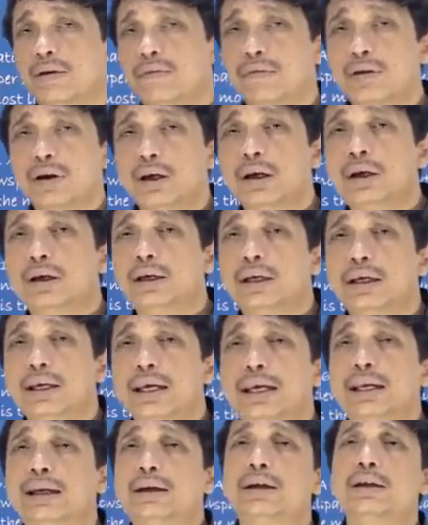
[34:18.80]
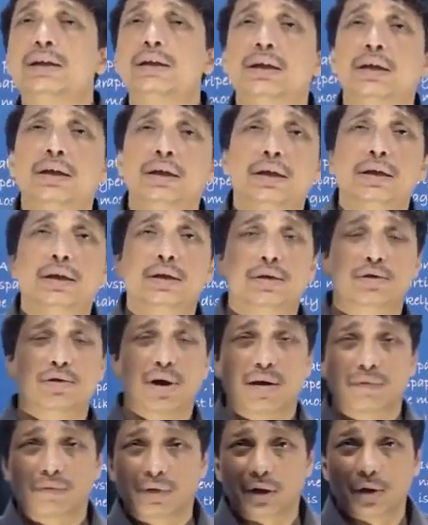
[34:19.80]
difficulty in
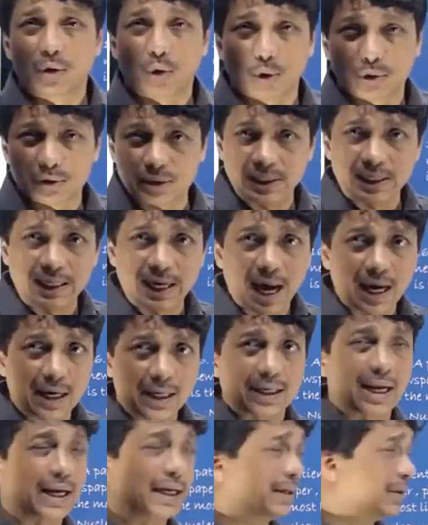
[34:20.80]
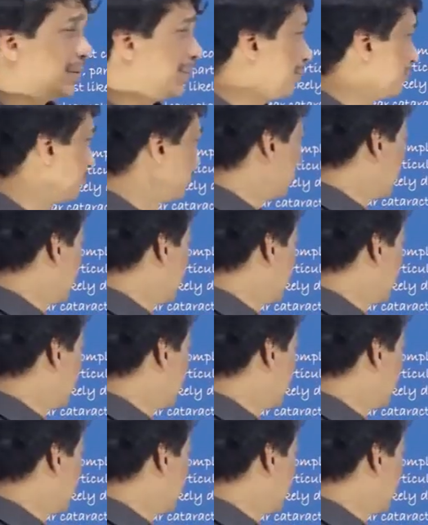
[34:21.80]
driving or seeing at night.